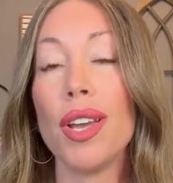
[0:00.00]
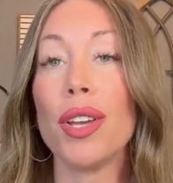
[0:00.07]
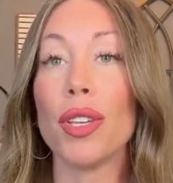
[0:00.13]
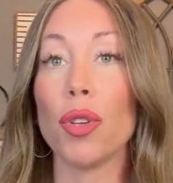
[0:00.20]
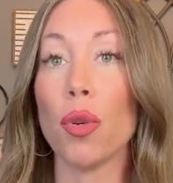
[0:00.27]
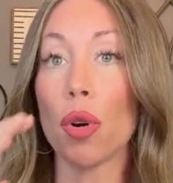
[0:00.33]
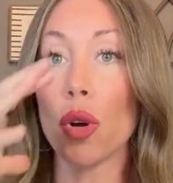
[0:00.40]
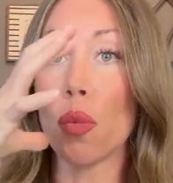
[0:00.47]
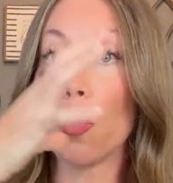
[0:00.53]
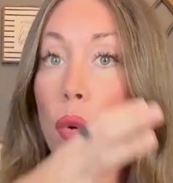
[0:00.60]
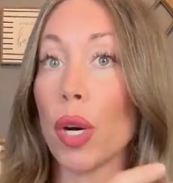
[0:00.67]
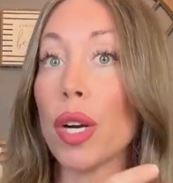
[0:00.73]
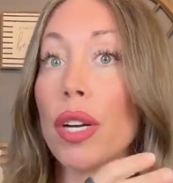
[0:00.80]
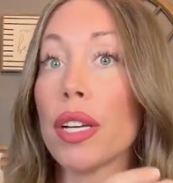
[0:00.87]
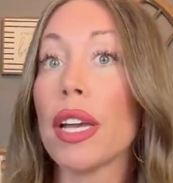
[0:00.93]
your
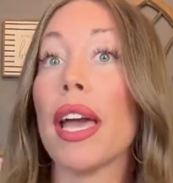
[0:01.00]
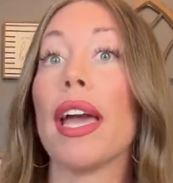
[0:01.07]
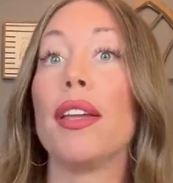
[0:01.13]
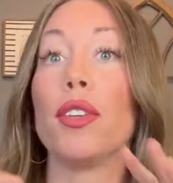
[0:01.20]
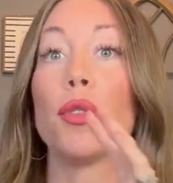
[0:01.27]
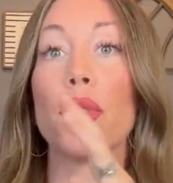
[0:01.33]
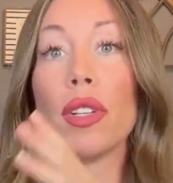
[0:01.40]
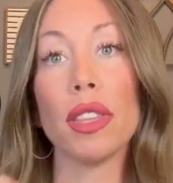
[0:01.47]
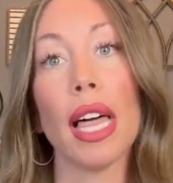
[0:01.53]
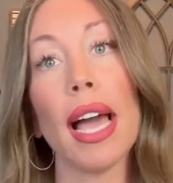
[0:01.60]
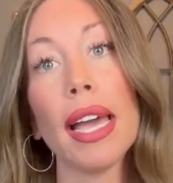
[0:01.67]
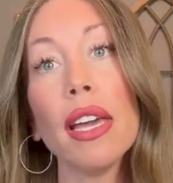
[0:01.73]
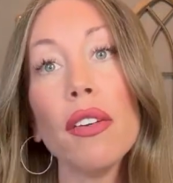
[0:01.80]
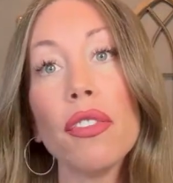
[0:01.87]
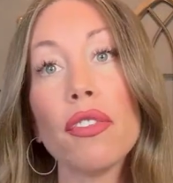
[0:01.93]
work and your
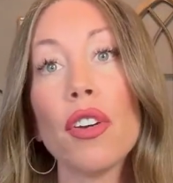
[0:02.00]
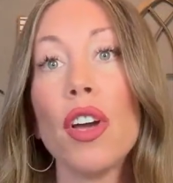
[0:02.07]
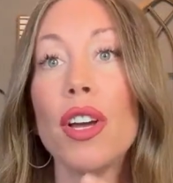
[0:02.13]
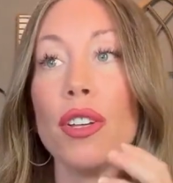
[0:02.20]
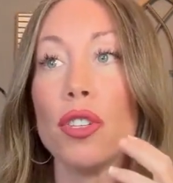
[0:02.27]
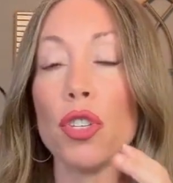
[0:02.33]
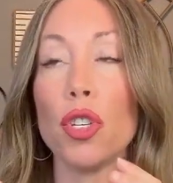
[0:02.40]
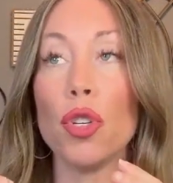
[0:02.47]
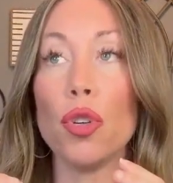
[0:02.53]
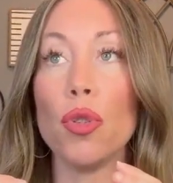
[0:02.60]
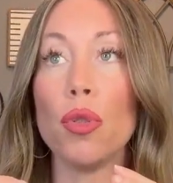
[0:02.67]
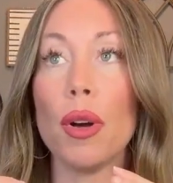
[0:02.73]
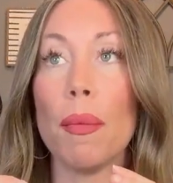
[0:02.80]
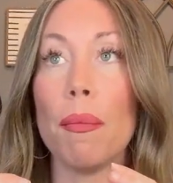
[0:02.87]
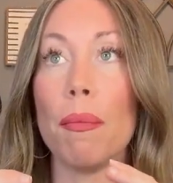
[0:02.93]
life
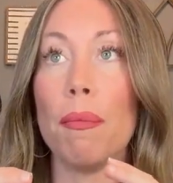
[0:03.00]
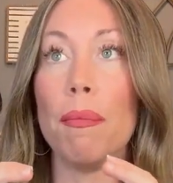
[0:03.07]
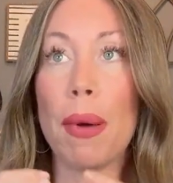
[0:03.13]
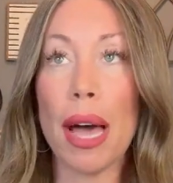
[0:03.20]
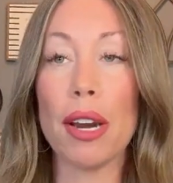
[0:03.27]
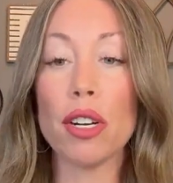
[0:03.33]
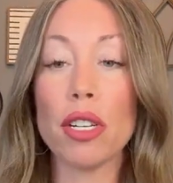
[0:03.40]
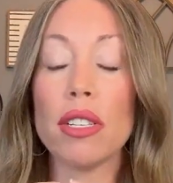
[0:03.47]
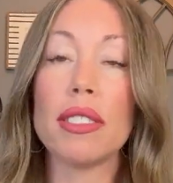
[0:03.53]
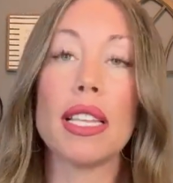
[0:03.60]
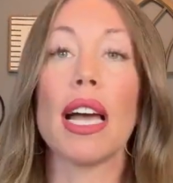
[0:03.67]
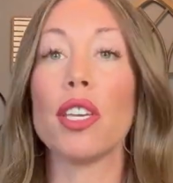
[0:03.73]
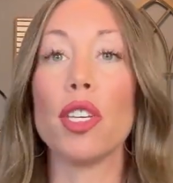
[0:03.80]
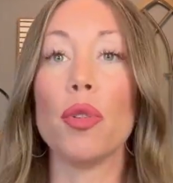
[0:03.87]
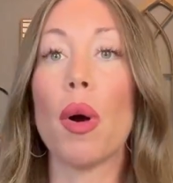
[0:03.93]
to better
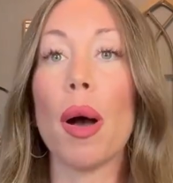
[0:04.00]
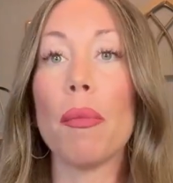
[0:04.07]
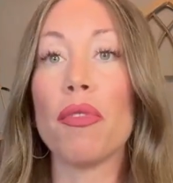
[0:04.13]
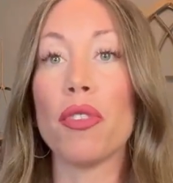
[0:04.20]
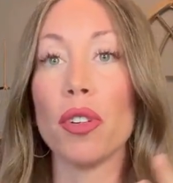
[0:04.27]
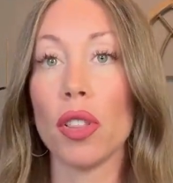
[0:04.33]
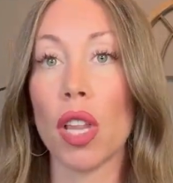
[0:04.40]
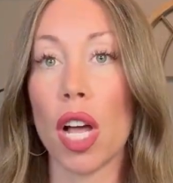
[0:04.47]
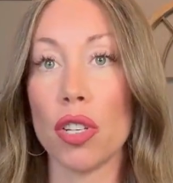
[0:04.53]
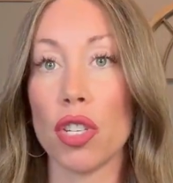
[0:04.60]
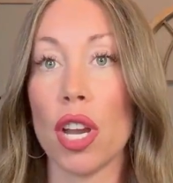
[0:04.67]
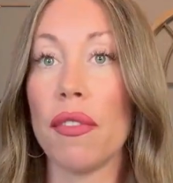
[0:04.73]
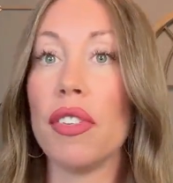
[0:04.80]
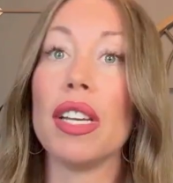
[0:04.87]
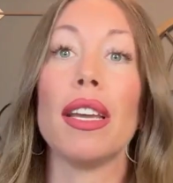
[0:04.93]
set you up for
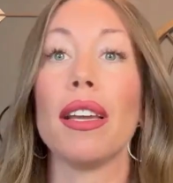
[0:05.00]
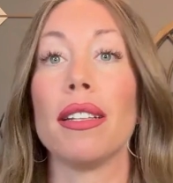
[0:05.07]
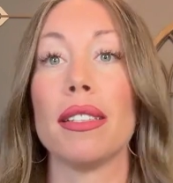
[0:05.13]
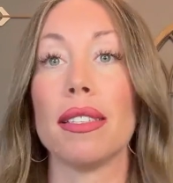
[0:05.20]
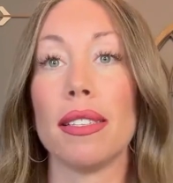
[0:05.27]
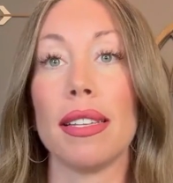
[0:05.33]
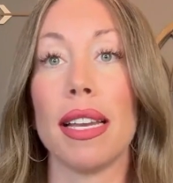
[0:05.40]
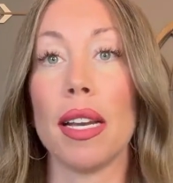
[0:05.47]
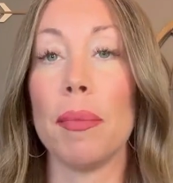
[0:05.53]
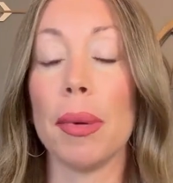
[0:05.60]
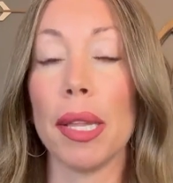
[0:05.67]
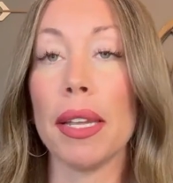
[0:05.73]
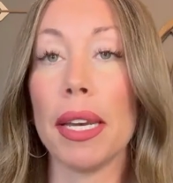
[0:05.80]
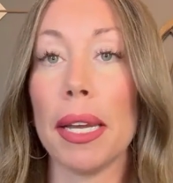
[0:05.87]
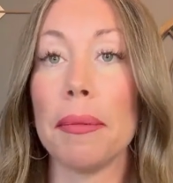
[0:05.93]
longevity and
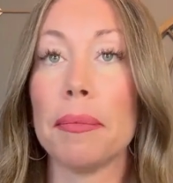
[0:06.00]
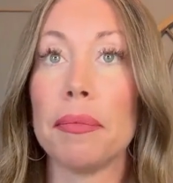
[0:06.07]
sustainability,